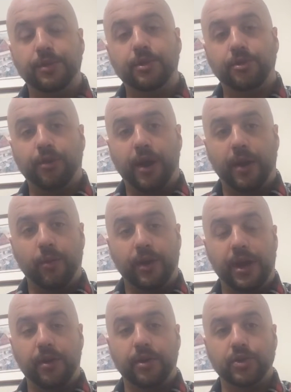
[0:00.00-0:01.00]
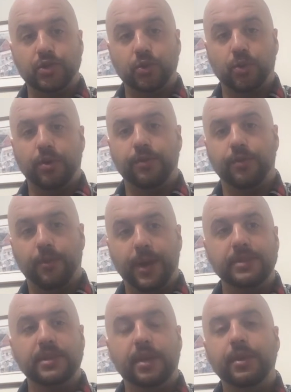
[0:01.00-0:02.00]
for you to try one out in a store for
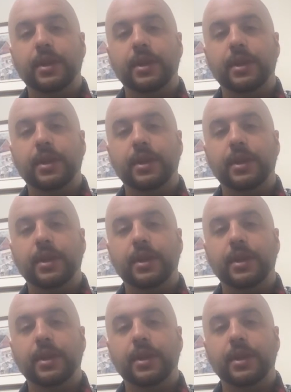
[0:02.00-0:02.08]
about 10